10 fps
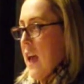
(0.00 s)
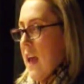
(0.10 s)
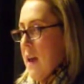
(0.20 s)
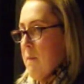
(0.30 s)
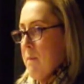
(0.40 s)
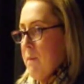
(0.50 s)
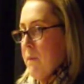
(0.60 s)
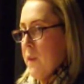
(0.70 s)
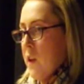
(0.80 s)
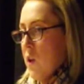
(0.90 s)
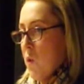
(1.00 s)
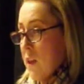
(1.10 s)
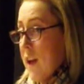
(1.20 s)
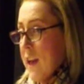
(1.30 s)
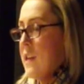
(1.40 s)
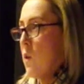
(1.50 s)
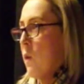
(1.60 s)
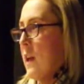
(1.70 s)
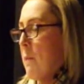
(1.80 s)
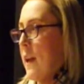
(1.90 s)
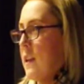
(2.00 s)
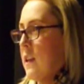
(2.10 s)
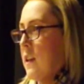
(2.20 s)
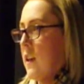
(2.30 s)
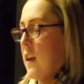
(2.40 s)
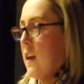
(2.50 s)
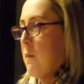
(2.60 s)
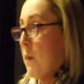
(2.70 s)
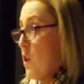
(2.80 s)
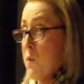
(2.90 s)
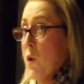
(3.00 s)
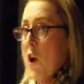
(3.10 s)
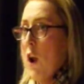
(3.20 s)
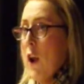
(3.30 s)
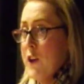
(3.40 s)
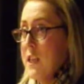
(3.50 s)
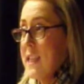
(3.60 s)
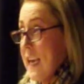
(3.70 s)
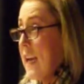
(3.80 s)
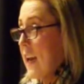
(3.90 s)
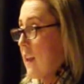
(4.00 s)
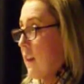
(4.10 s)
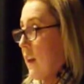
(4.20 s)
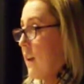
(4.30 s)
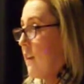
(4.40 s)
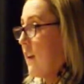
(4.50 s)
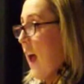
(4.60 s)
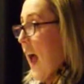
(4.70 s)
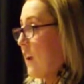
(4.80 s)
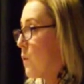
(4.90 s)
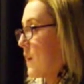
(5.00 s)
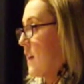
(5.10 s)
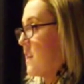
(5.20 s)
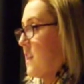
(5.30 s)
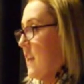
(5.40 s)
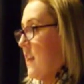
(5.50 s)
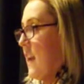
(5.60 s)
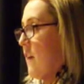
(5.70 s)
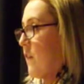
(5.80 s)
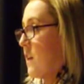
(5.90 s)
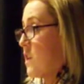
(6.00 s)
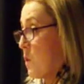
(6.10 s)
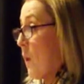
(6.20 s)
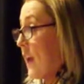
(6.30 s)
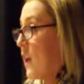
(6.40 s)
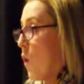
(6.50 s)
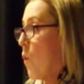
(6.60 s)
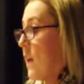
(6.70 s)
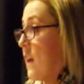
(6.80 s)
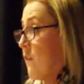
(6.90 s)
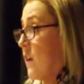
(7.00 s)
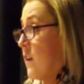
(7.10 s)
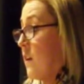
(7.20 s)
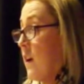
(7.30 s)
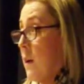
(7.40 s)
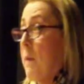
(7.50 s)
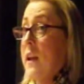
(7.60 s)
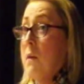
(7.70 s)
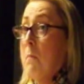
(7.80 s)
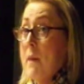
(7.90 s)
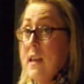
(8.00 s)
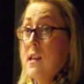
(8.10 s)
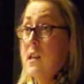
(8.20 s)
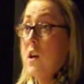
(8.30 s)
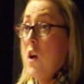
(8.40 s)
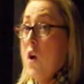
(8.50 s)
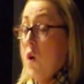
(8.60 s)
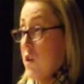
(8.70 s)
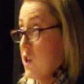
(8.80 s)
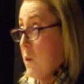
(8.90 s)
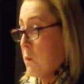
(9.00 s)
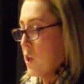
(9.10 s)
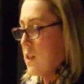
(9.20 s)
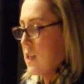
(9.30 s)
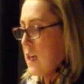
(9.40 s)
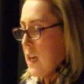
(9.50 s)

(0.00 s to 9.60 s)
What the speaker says: you know, that is only opinion, because we're not allowed to see anything. I don't get to see the evidence, so I can only give an opinion based on assumptions.